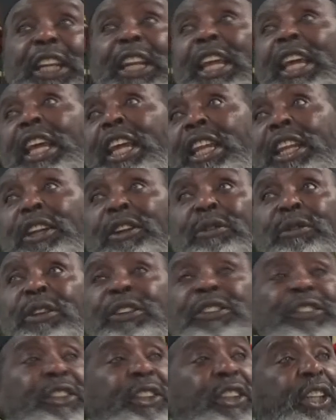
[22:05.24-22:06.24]
had in
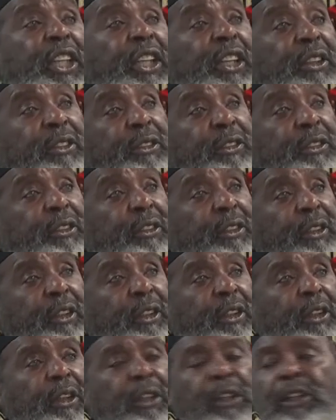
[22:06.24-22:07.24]
recent years.
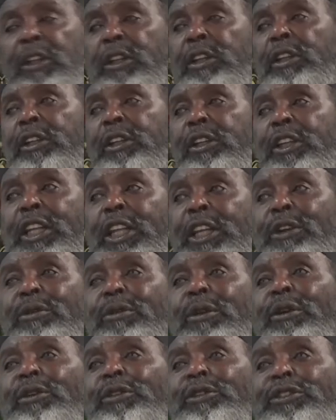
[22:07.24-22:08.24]

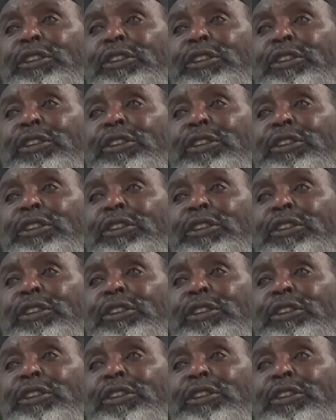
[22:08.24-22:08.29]
Negroes